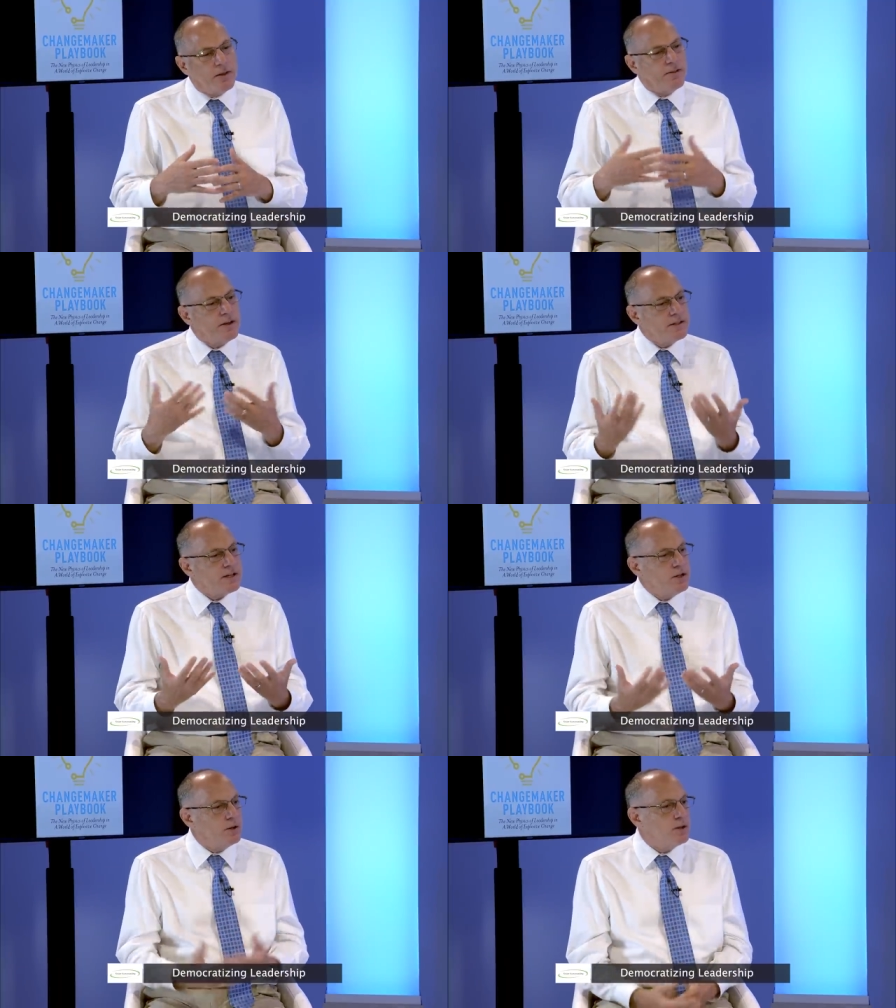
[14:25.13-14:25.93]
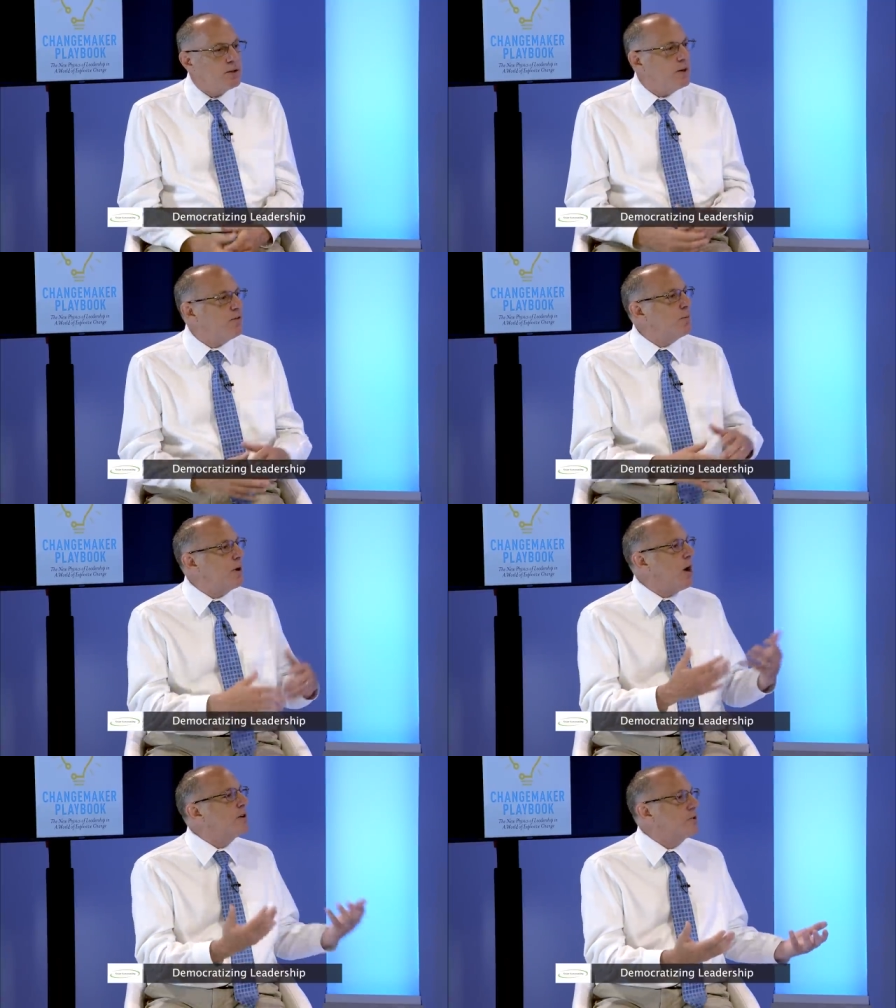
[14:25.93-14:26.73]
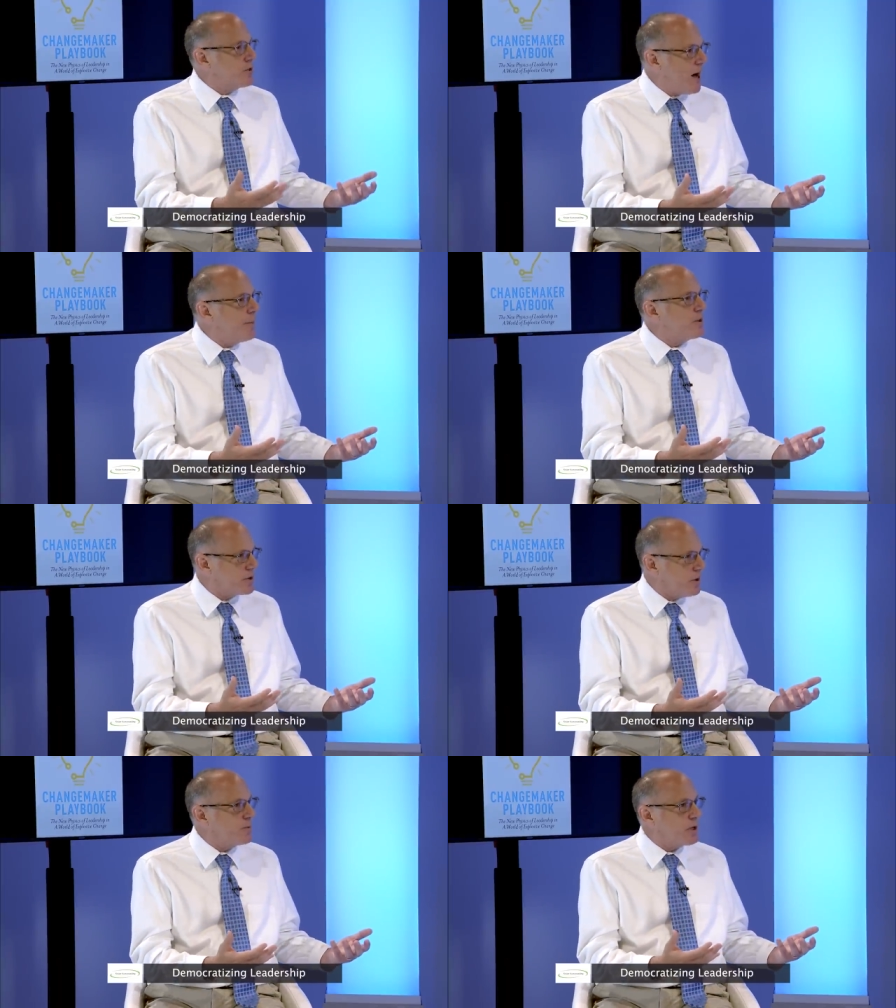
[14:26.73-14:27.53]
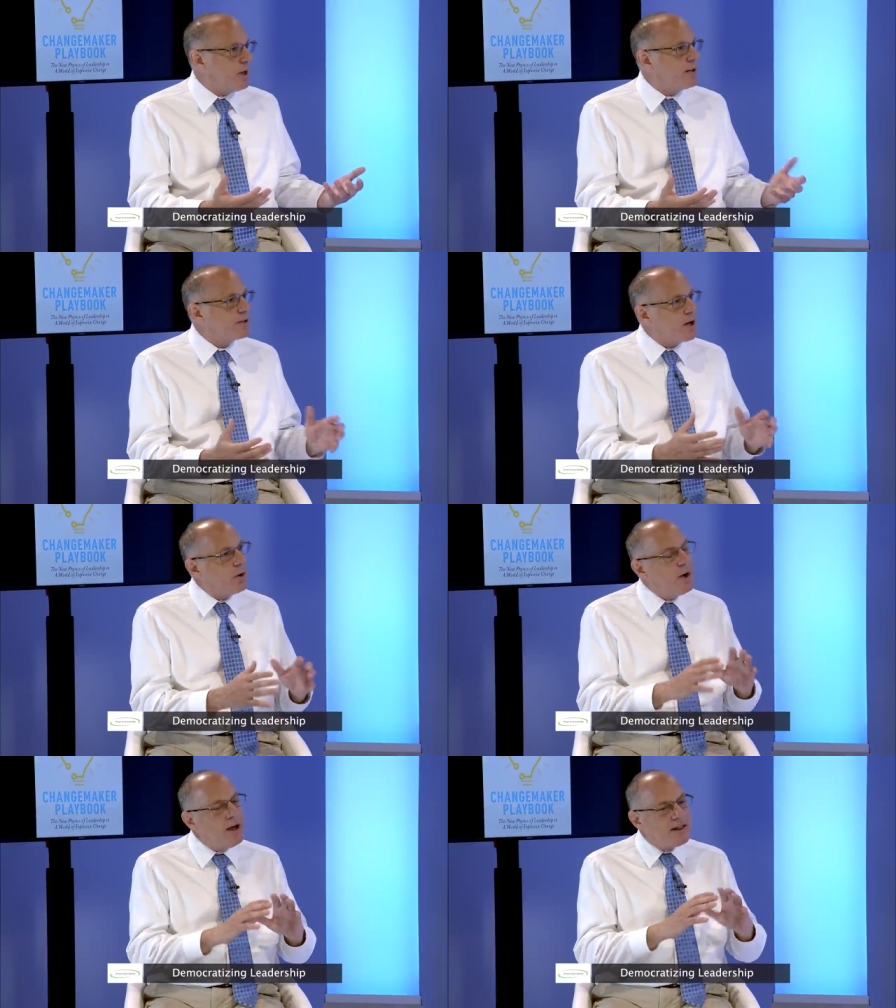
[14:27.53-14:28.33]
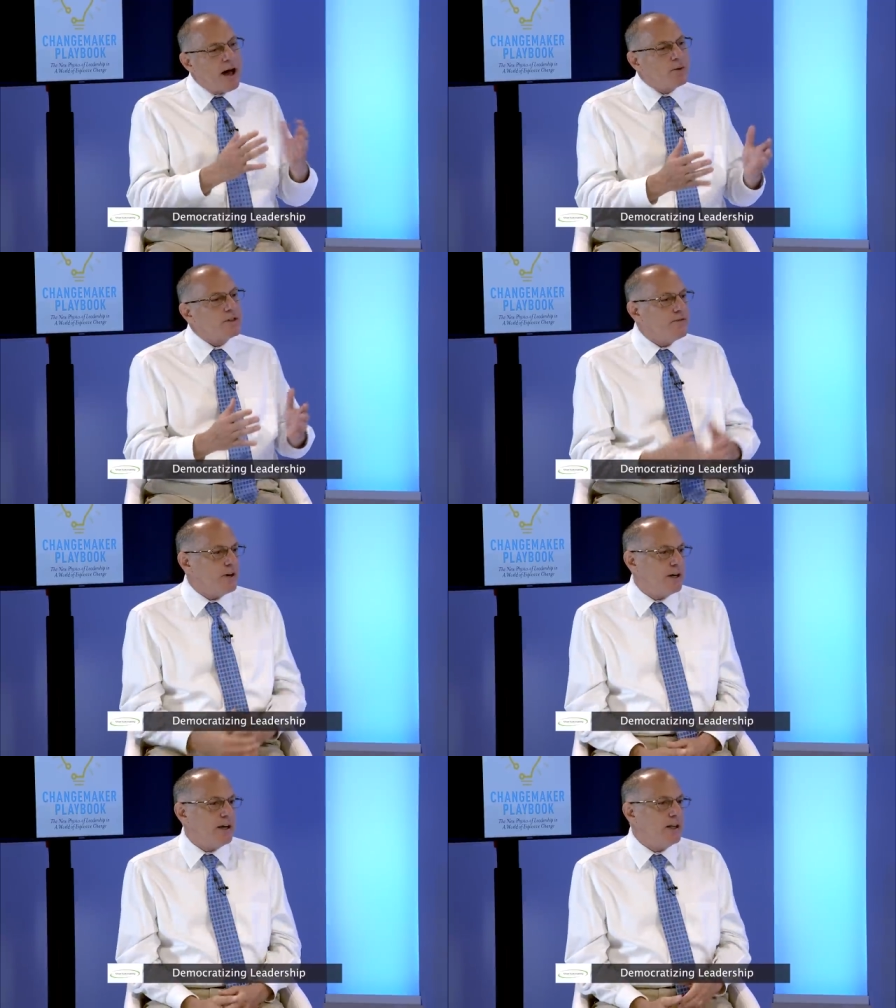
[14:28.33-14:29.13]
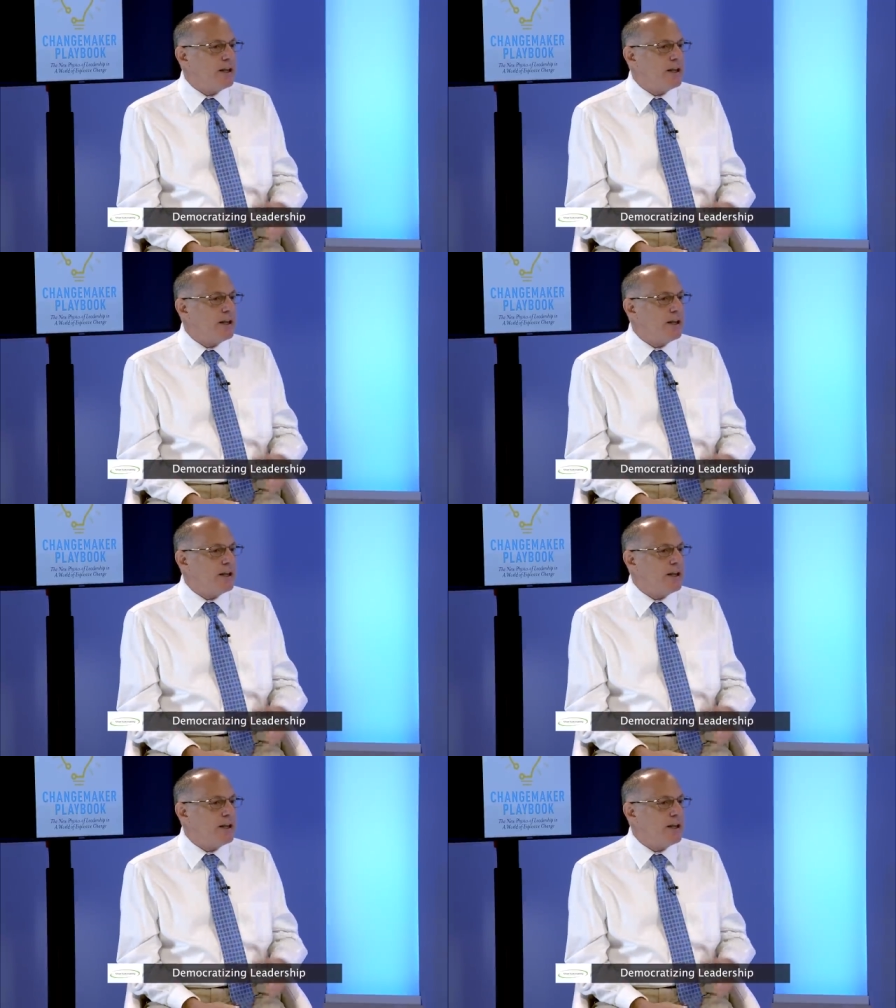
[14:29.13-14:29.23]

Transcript: the things that you could do even beyond your job description. And so that was a very key